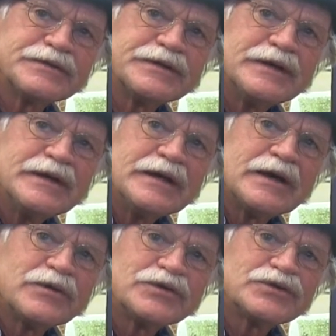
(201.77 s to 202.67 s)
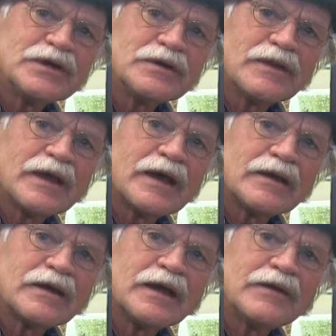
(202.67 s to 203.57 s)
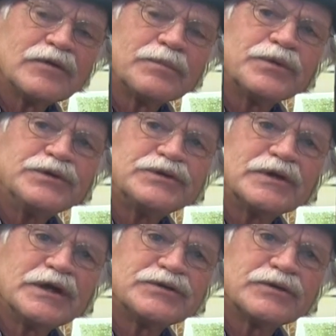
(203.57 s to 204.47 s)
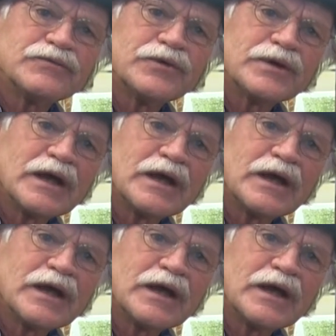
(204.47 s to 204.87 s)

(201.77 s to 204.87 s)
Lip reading: And I want to share that. I have an appreciation for it.